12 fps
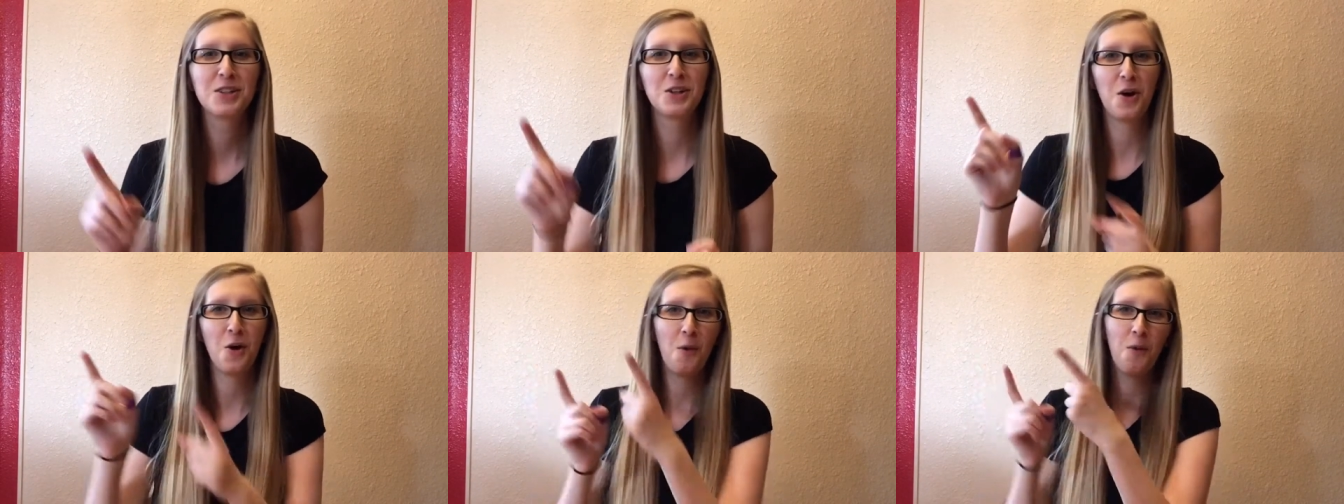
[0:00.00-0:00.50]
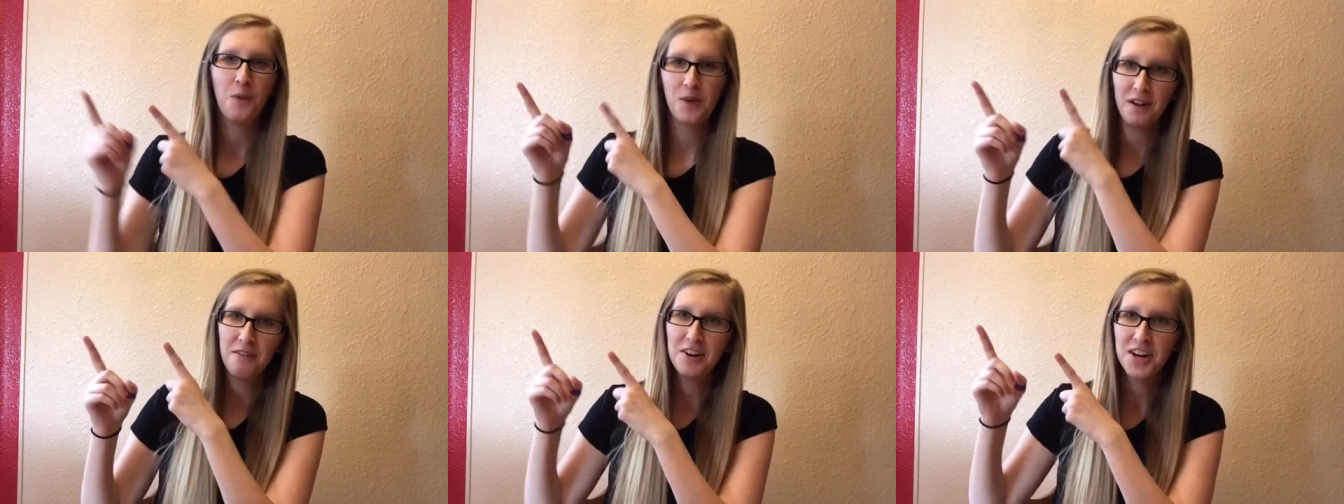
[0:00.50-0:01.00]
so
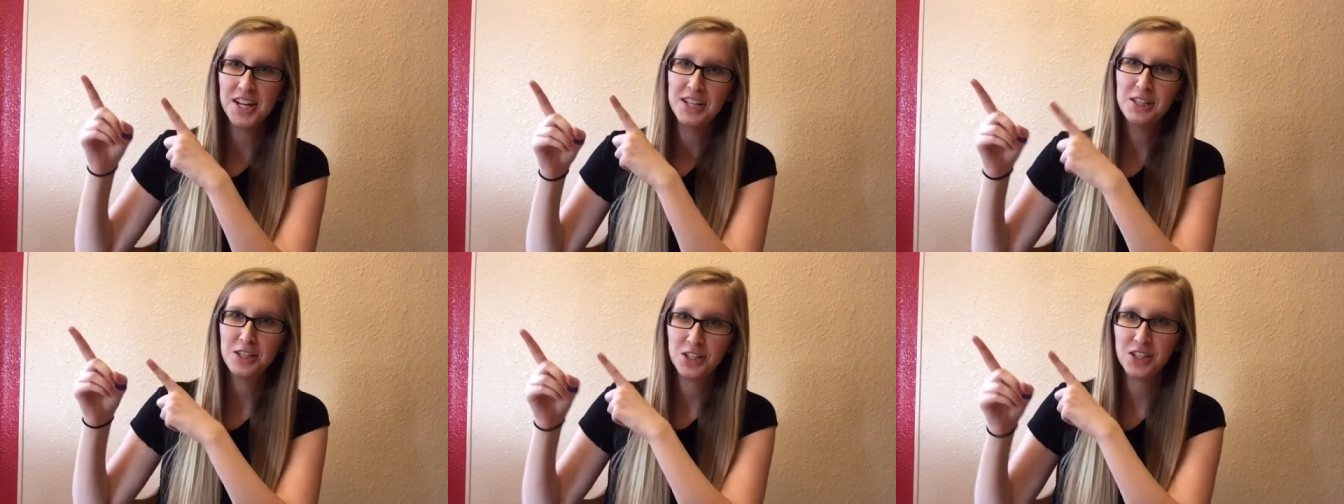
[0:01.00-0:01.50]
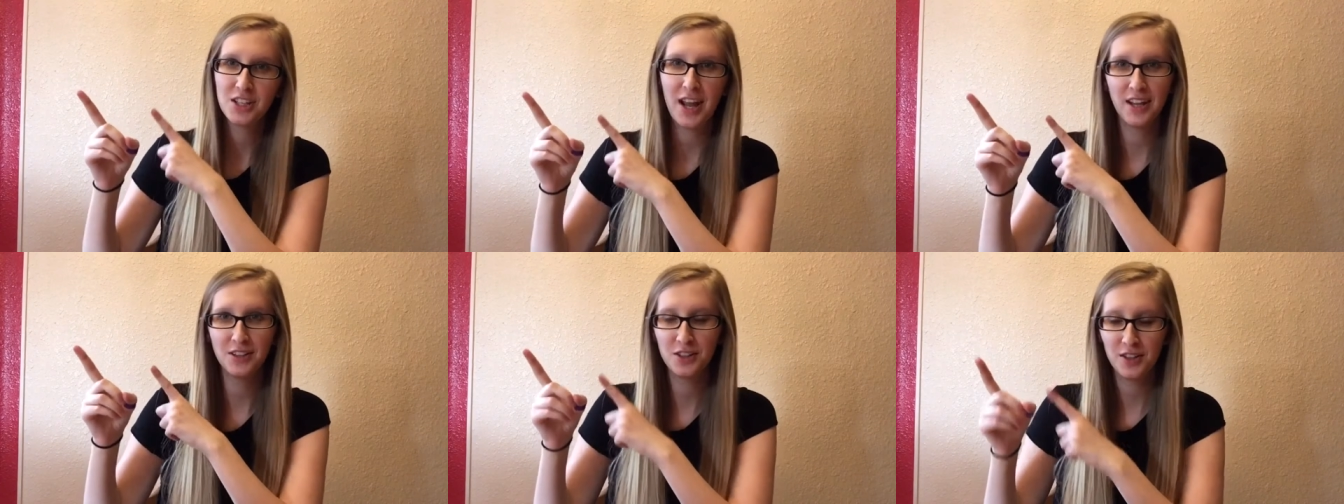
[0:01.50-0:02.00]
whatever it is, just
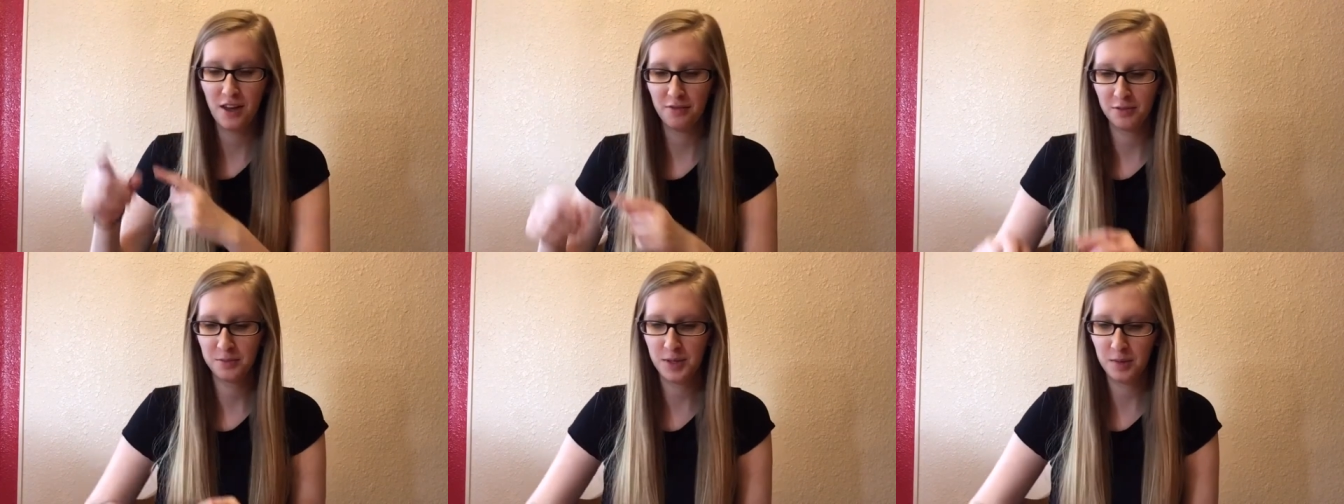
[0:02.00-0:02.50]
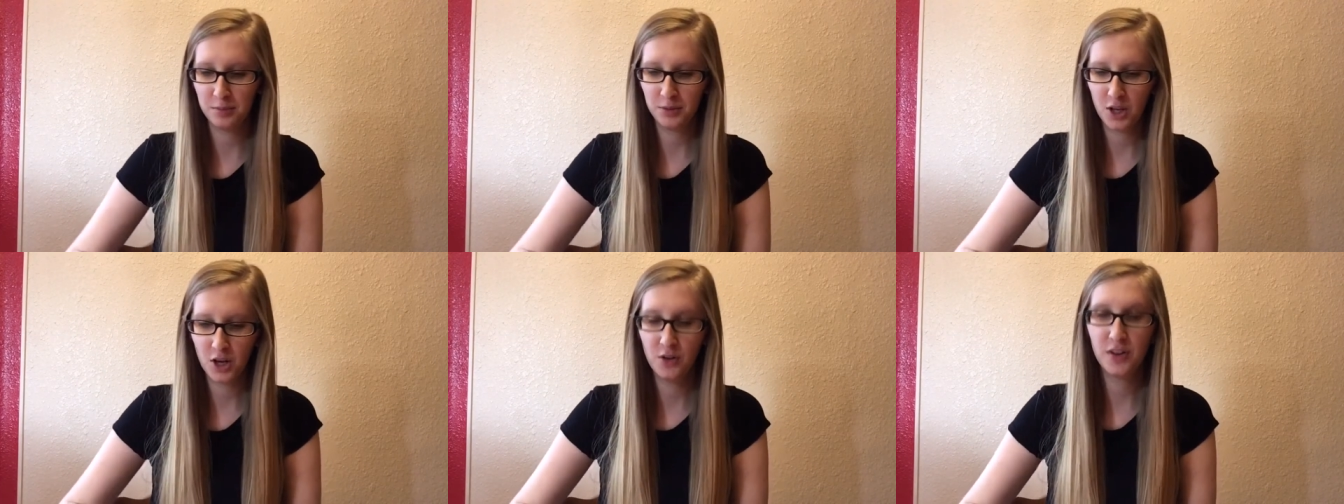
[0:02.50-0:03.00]
answer that for me up
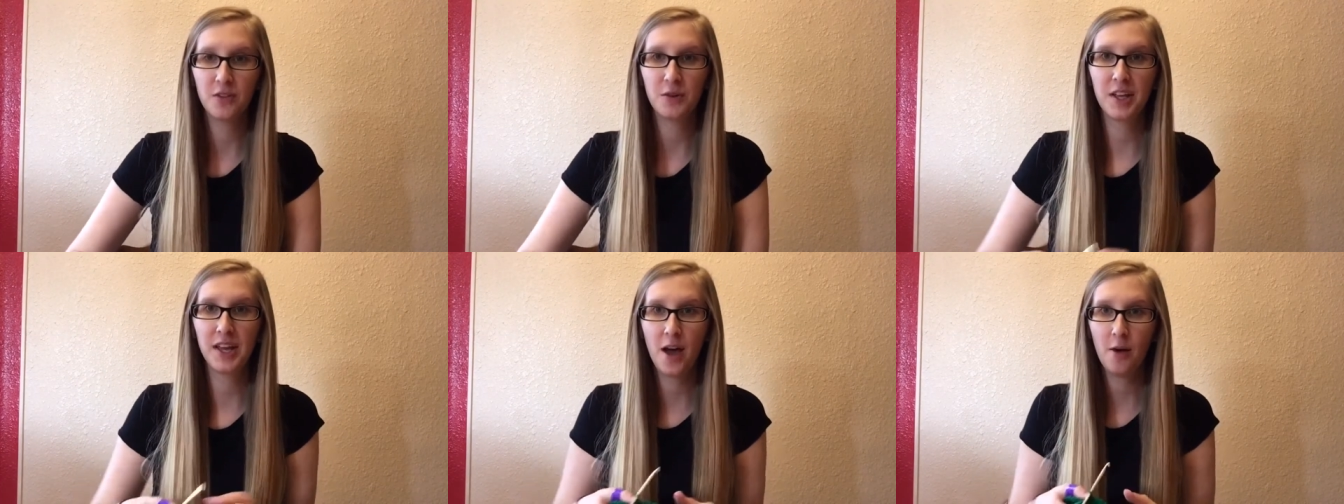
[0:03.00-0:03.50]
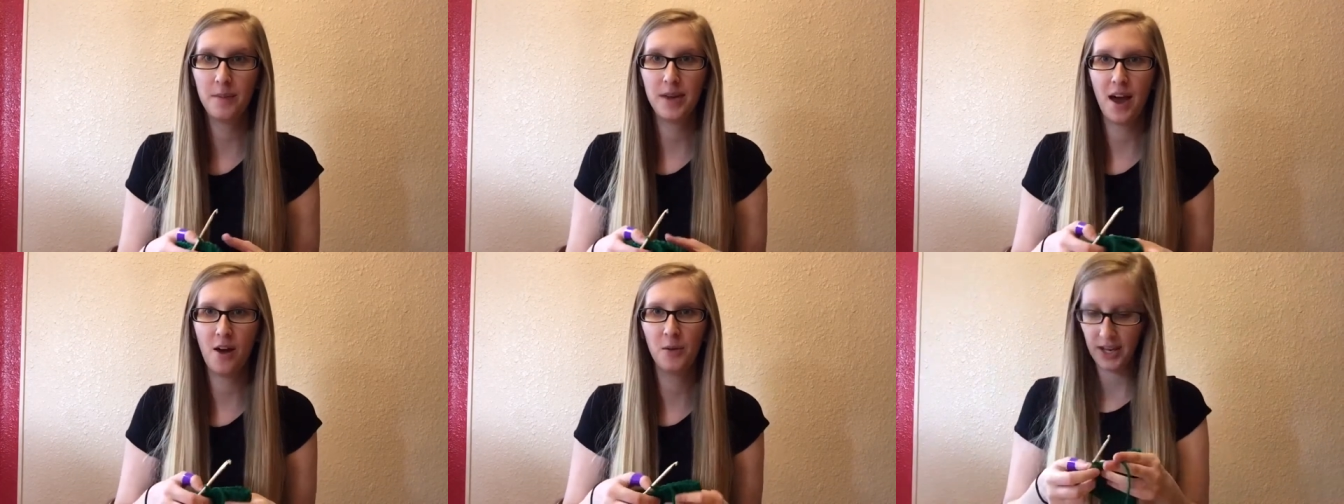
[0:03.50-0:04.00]
below. It'll really help me
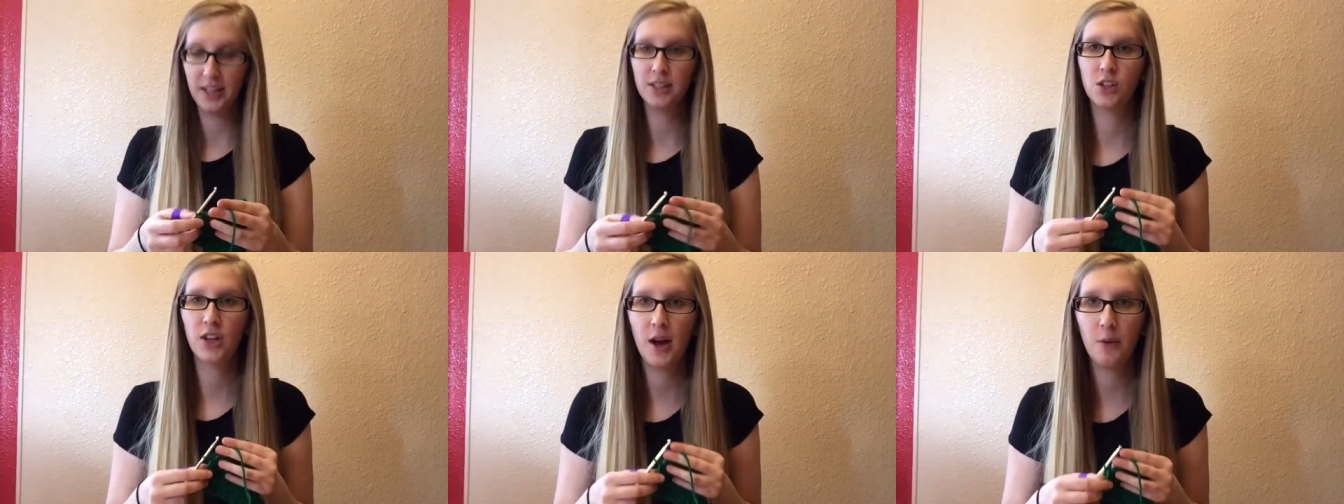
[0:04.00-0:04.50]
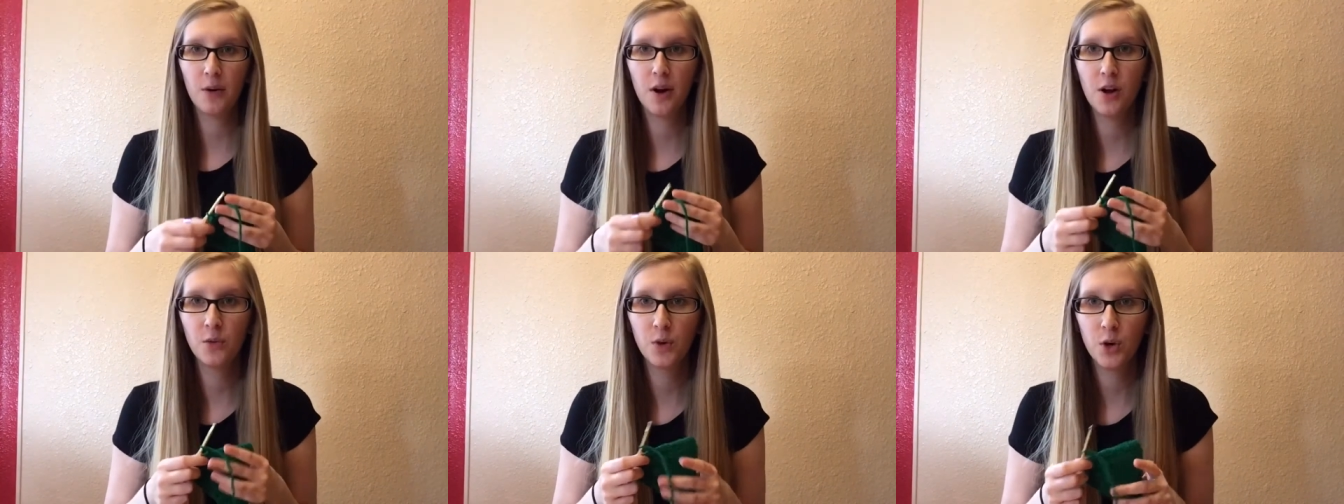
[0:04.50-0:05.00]
out. Okay, so now we're
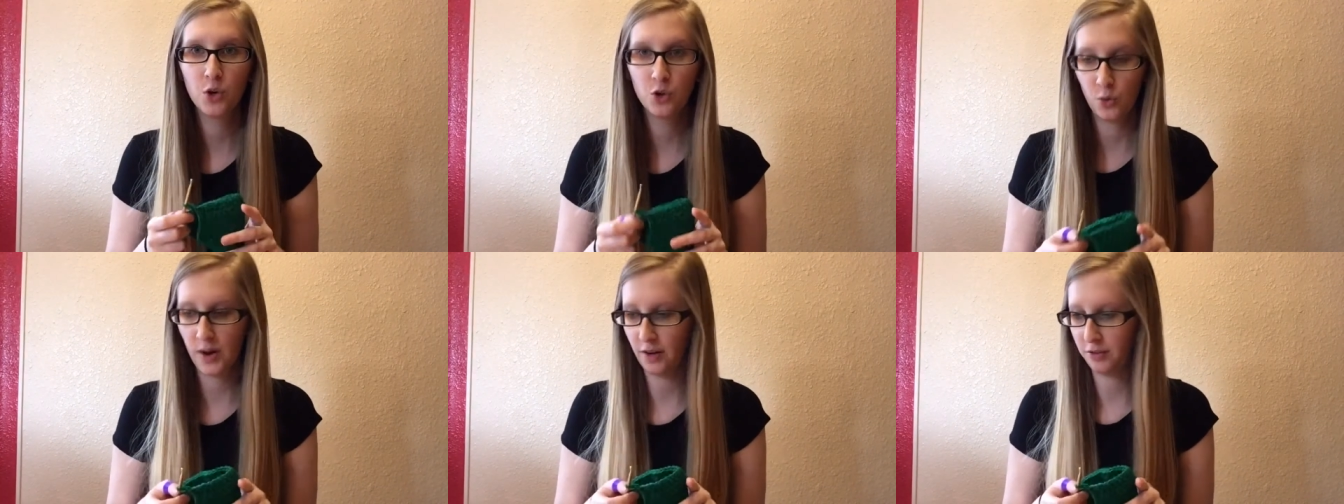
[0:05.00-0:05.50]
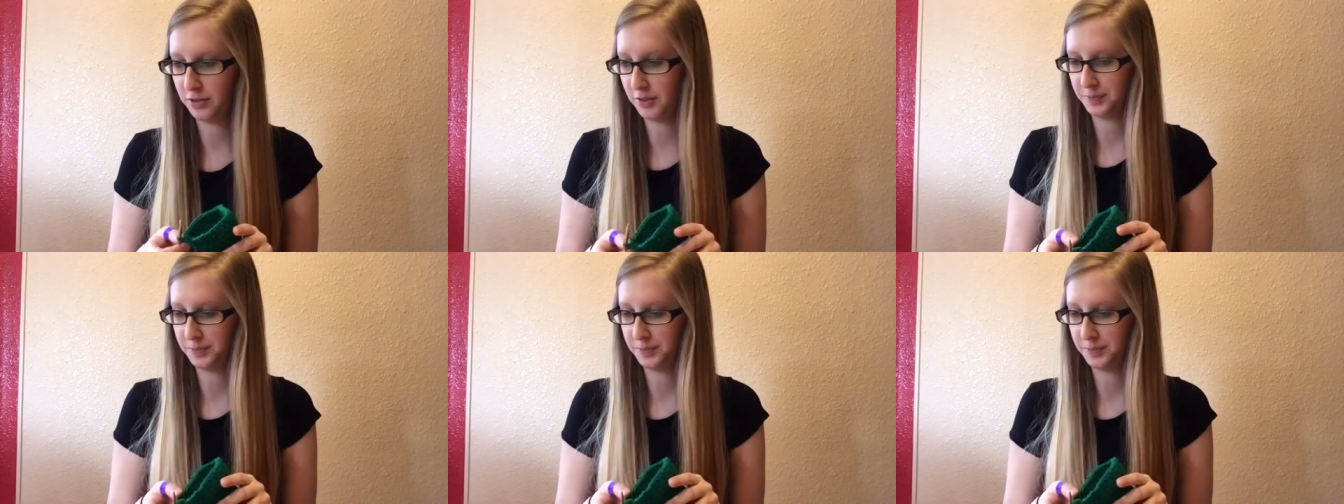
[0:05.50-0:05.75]
on row 12.